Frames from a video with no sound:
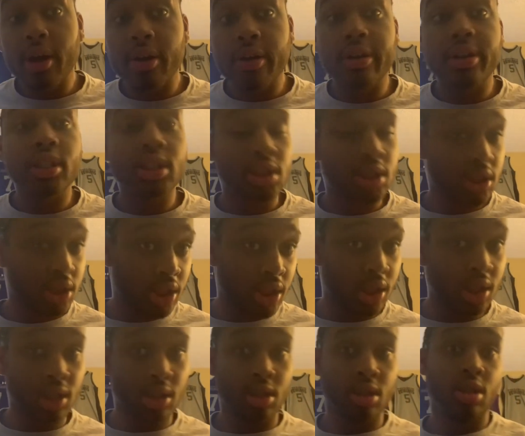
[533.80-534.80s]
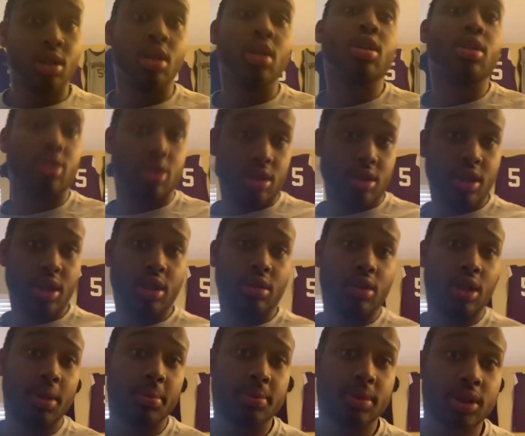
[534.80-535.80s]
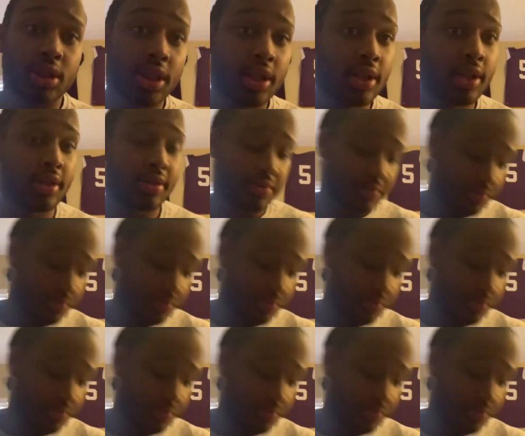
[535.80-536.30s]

in the city. You dig what I'm saying?